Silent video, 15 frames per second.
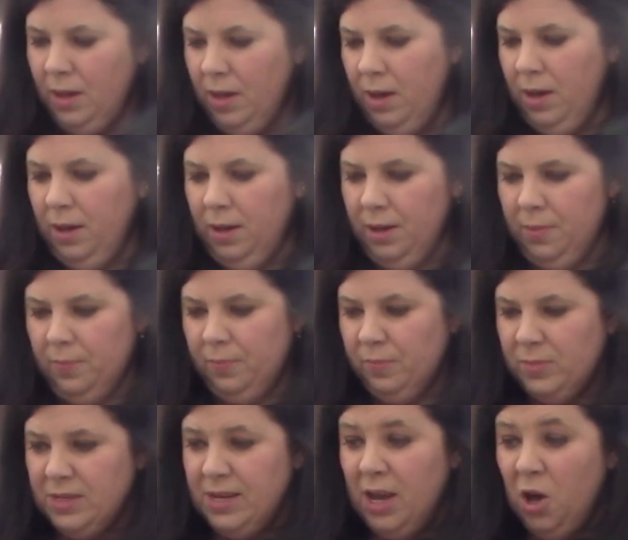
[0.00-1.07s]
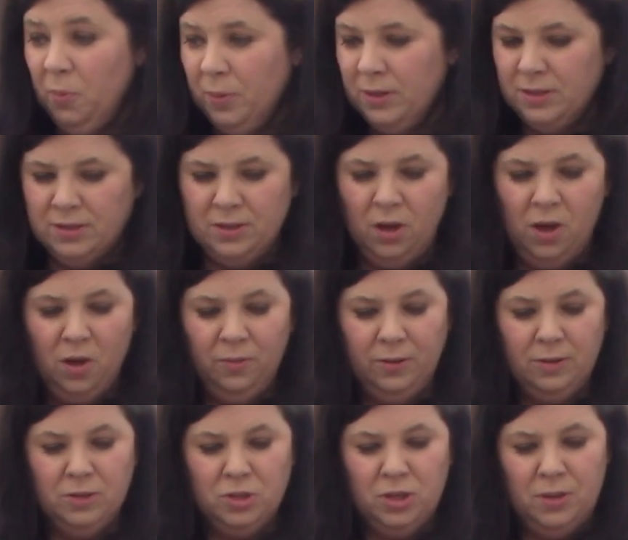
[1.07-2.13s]
To help it dissolve,
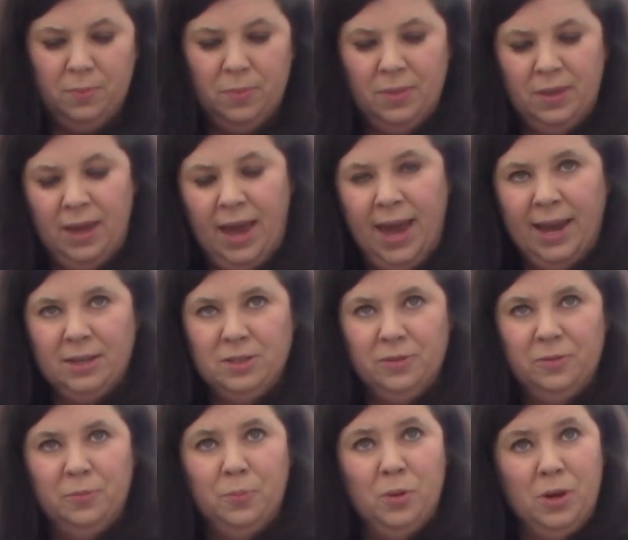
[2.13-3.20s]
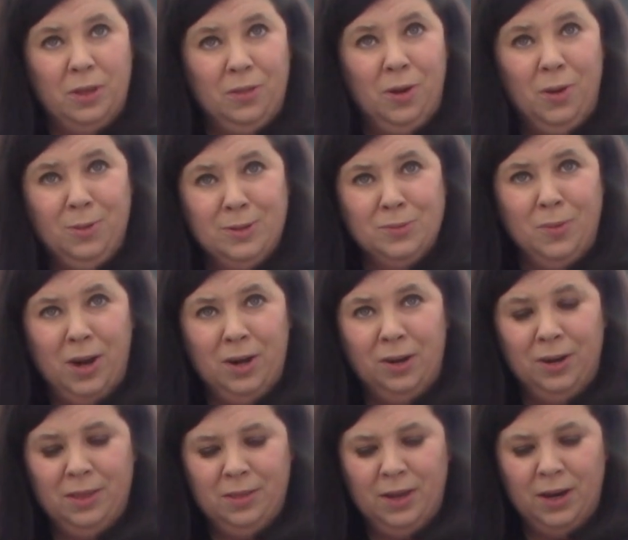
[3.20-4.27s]
usually the act of putting the hose water
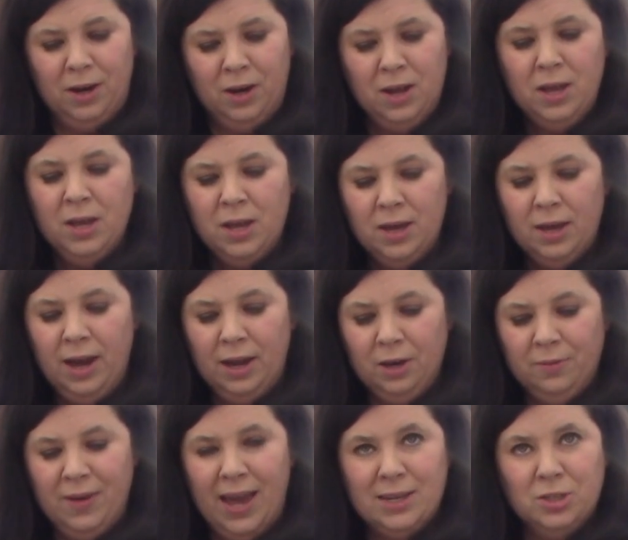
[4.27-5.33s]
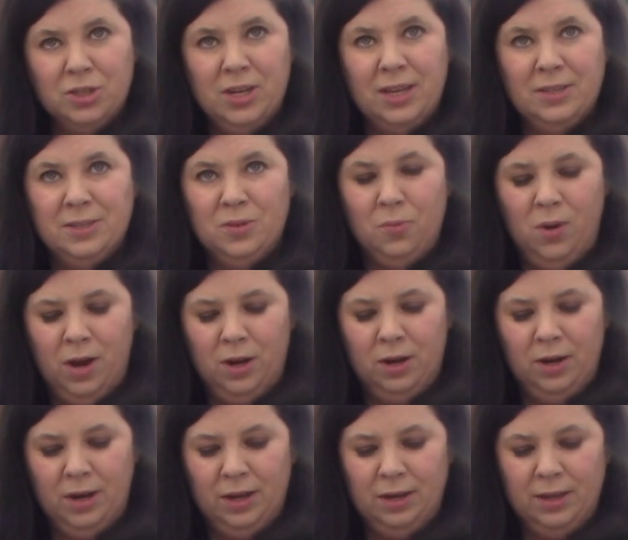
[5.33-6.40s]
in there kind of agitates the
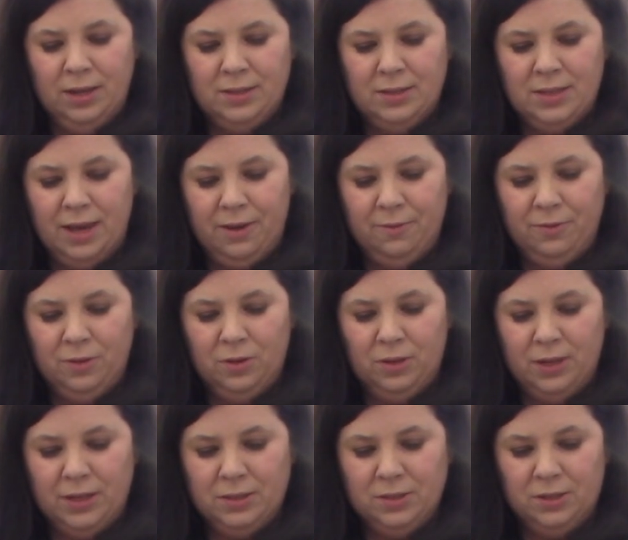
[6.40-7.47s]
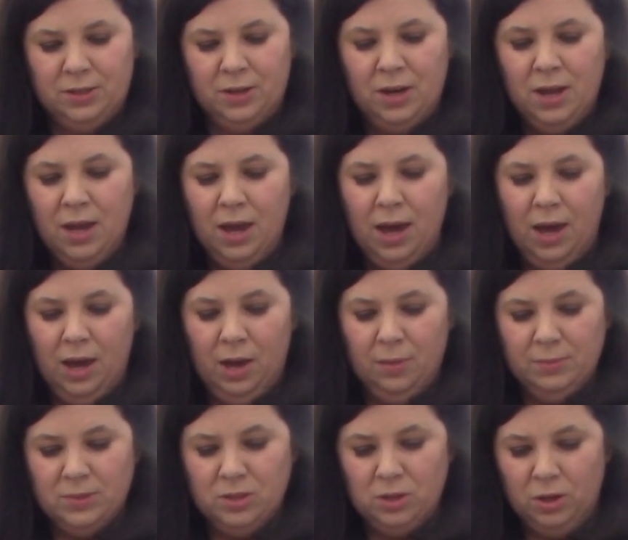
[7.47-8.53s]
water and gets that fertilizer
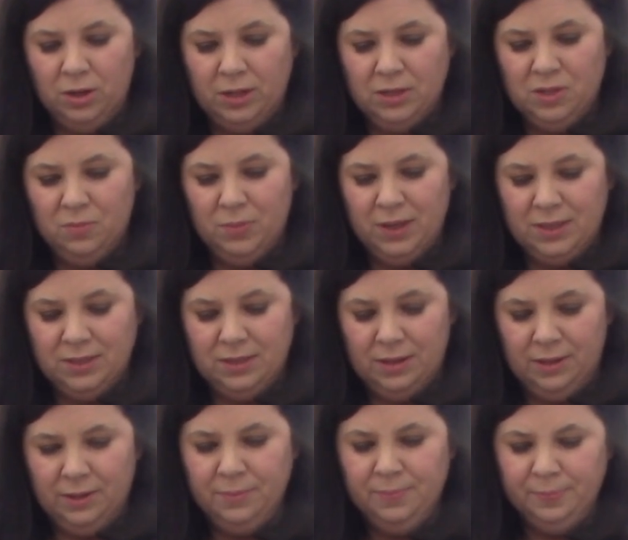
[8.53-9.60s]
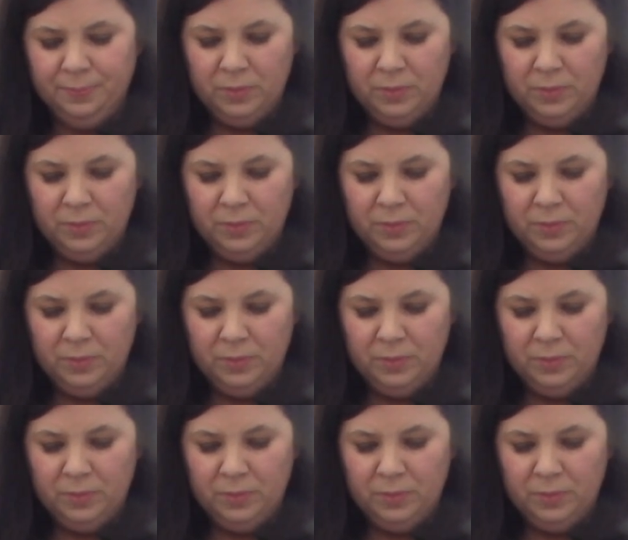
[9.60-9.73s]
starting to mix in.